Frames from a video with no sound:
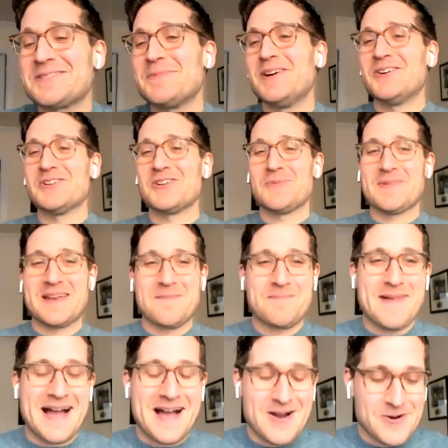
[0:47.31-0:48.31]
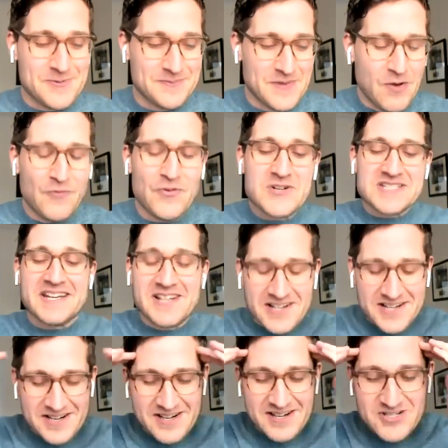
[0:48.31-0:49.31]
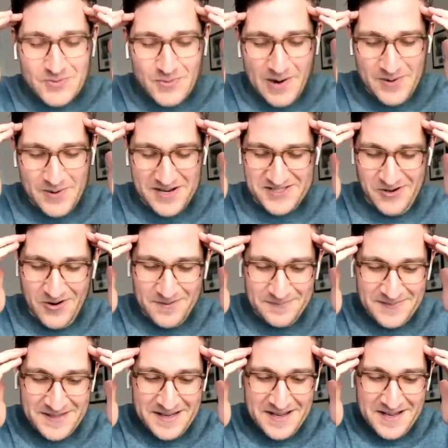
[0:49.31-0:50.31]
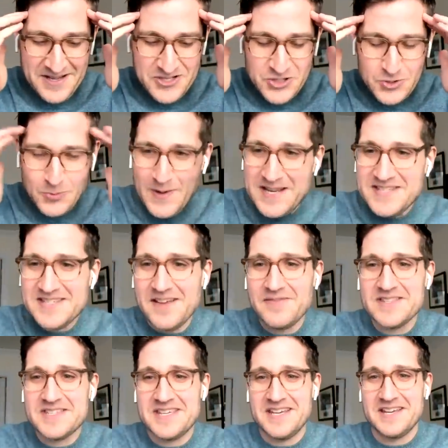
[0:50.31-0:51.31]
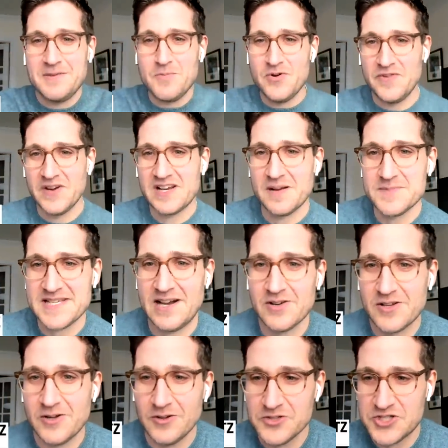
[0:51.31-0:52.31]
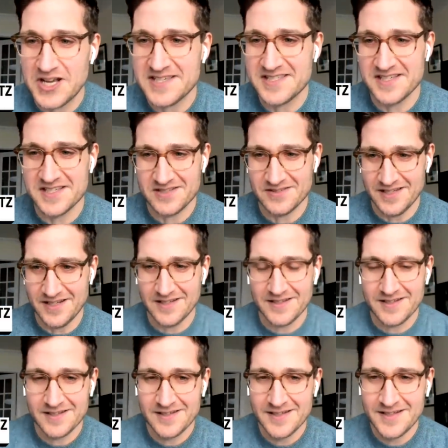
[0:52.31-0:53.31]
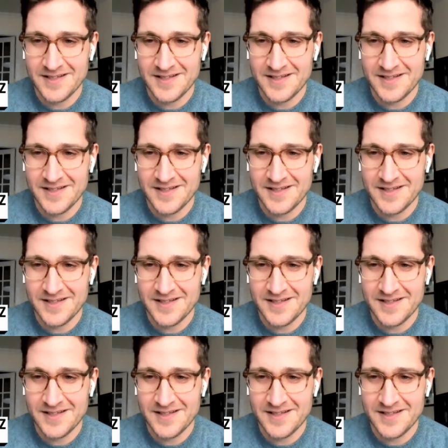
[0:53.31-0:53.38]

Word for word: to me a little bit about, well, first, here's where I want to start. 2017, a movie comes out called Justice League.